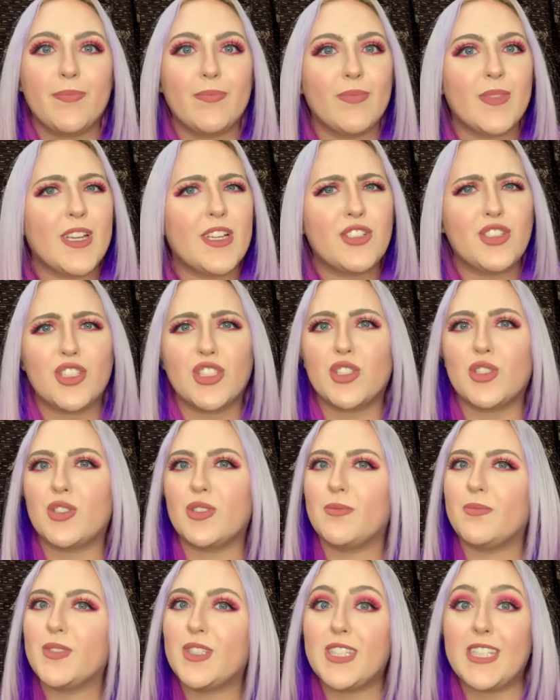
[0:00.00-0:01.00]

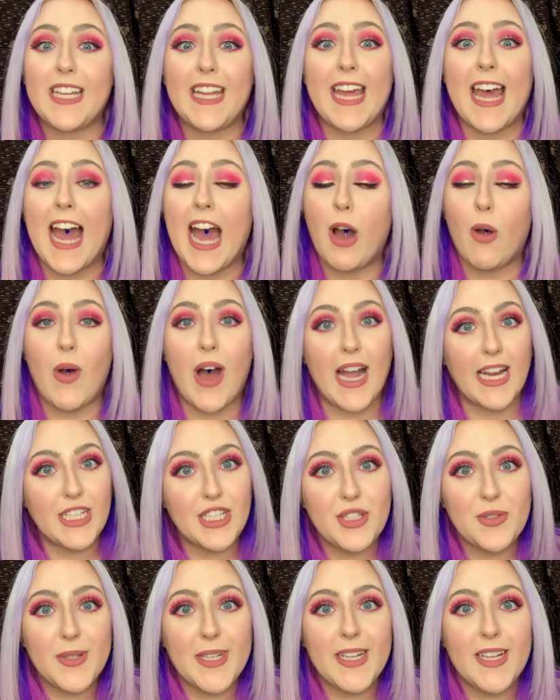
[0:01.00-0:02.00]
just see how I
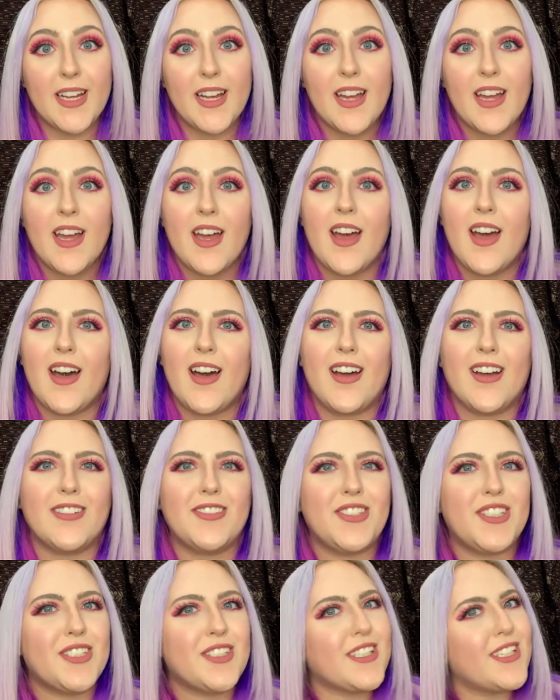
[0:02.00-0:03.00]
do it,
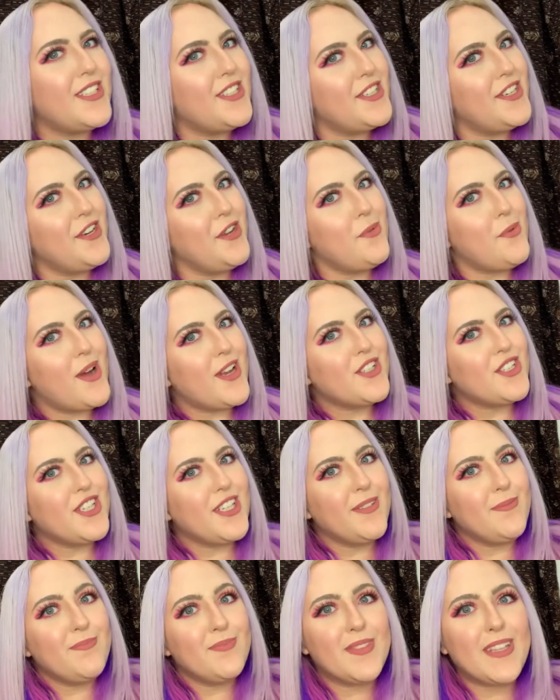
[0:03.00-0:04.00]
just continue watching.
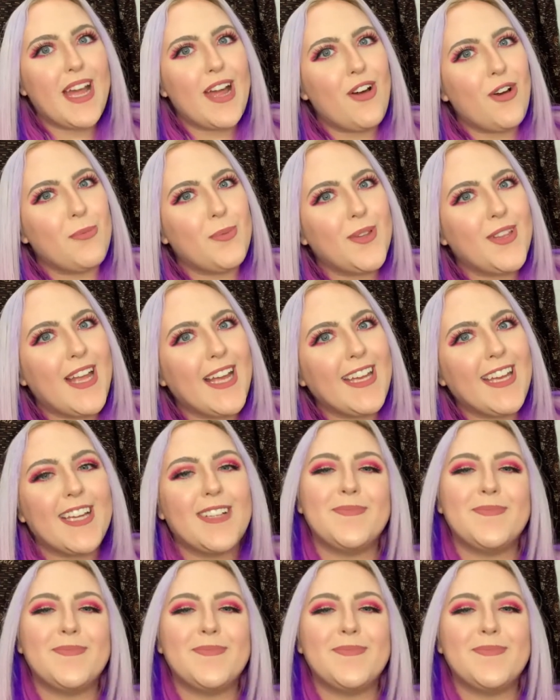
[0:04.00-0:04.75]
I hope you like it.